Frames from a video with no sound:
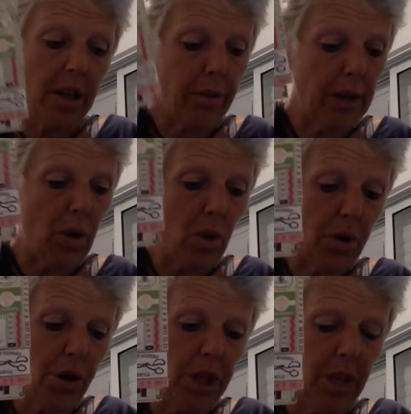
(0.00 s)
a
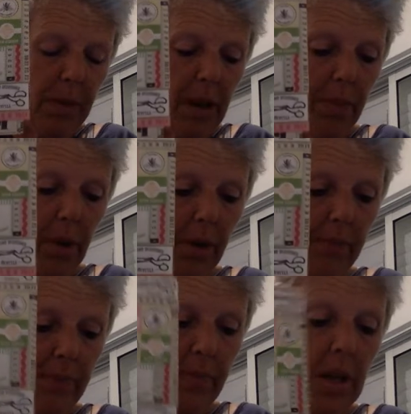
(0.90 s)
3/4 sheet of paper,
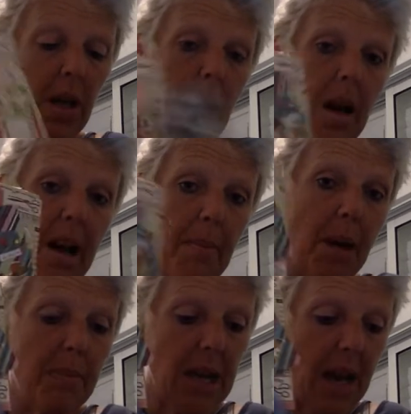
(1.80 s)
a
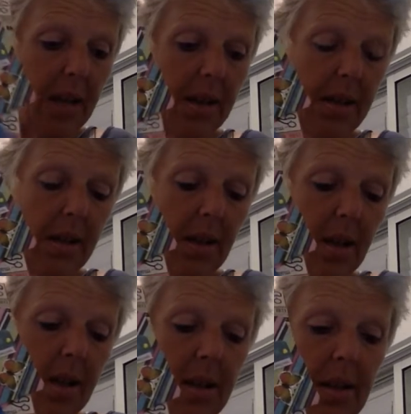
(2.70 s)
Memdex,
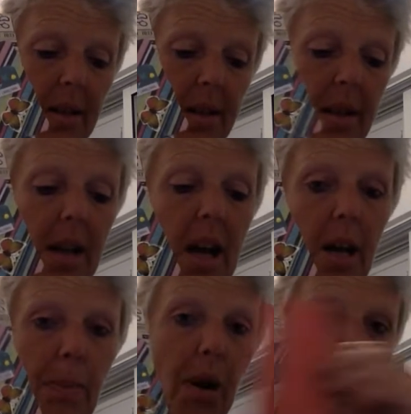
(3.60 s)
cut
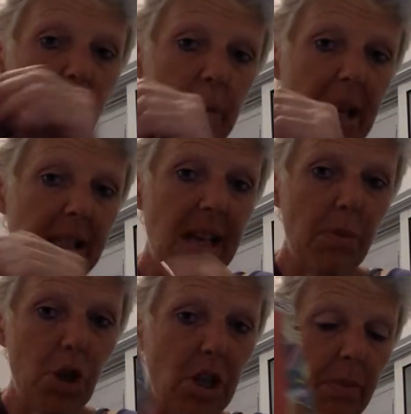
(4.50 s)
aparts from that
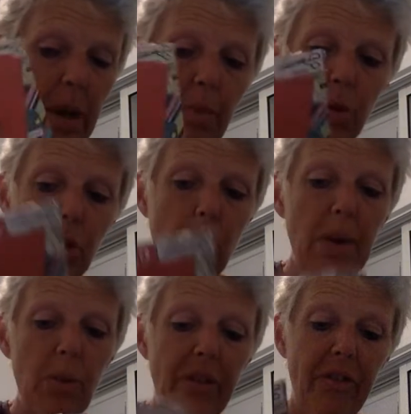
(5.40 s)
same sheet of paper so
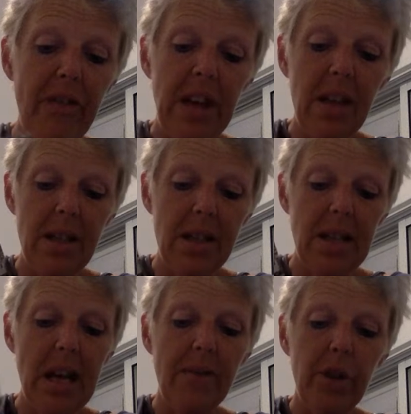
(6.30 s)
it would fit into
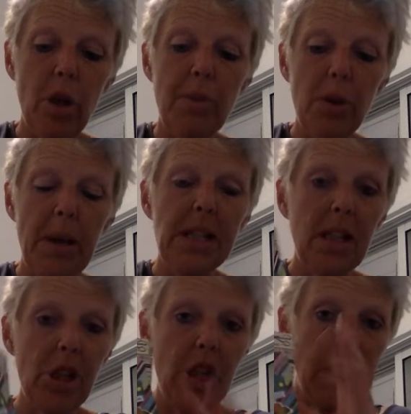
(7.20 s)
the envelope. So
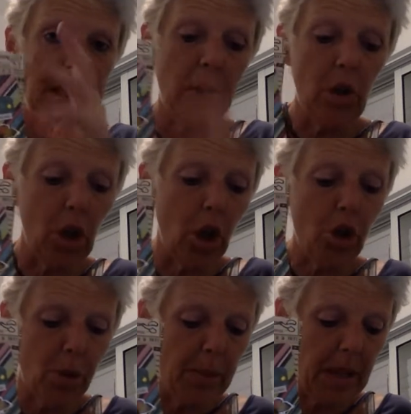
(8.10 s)
basically she cut down a
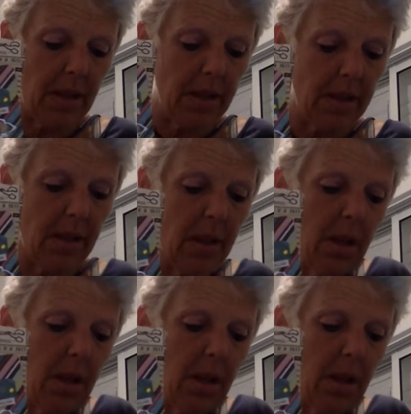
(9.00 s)
larger piece.